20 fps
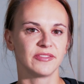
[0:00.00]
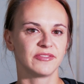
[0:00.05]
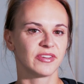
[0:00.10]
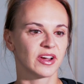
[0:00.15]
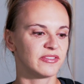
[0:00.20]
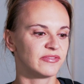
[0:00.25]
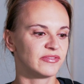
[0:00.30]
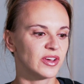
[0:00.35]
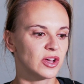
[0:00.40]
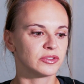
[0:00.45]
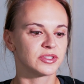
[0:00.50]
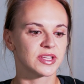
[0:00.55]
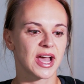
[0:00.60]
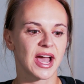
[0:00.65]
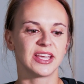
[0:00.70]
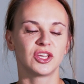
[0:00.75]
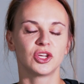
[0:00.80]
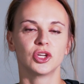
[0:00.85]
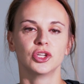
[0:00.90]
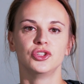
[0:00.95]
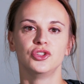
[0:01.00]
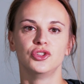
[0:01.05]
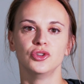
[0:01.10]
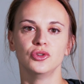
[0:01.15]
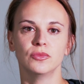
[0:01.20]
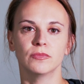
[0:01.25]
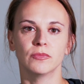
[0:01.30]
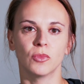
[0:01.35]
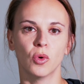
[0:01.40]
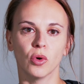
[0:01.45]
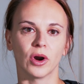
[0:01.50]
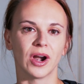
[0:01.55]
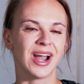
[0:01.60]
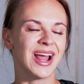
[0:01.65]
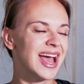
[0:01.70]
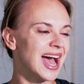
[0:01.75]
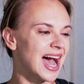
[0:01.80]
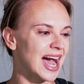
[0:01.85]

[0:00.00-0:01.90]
If I felt I could do more.